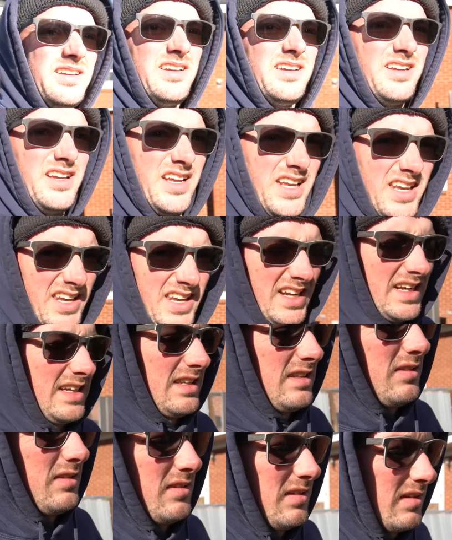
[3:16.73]
at like
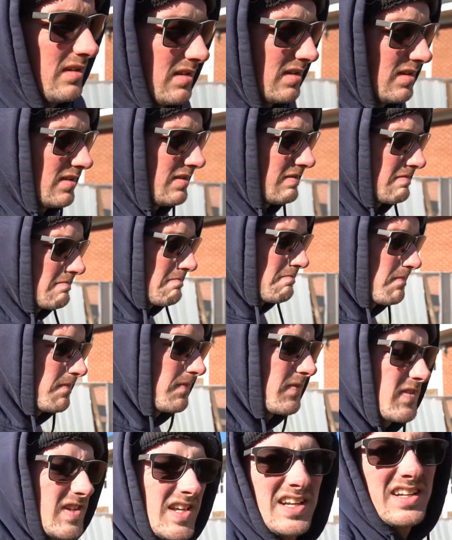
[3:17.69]

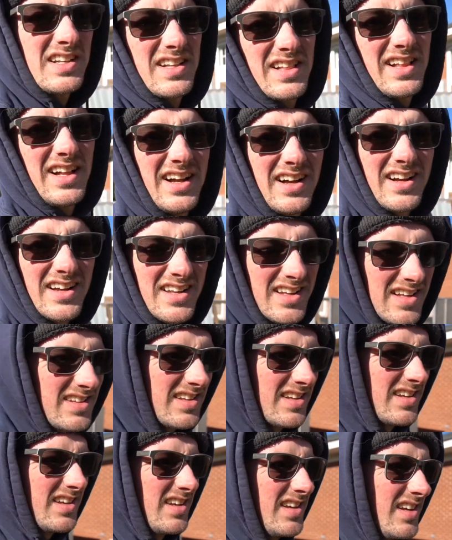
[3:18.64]
10 o'clock
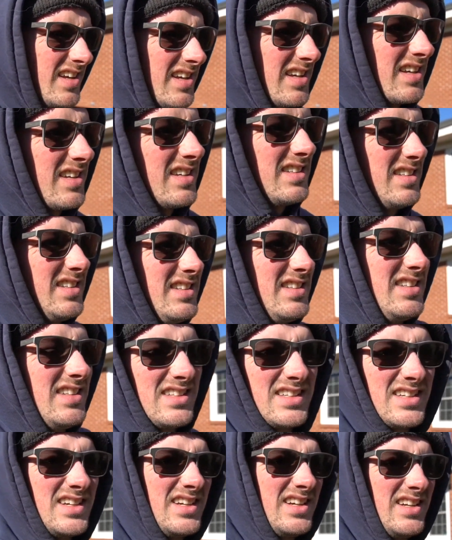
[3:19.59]
because it
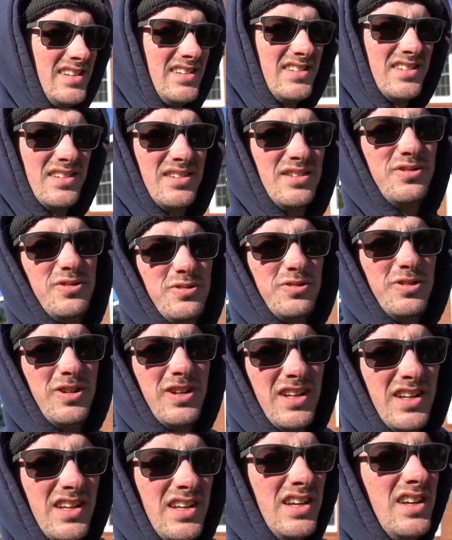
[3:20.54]
just got so
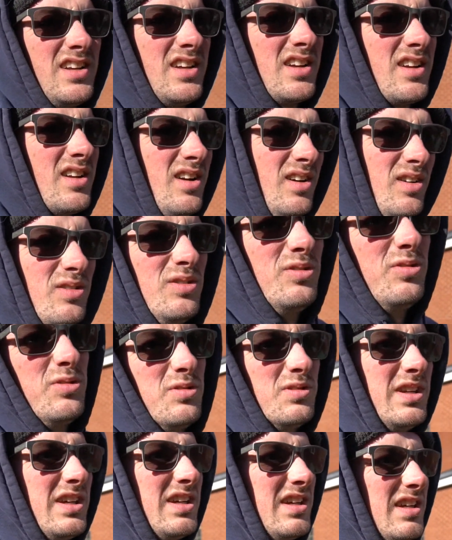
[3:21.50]
cold.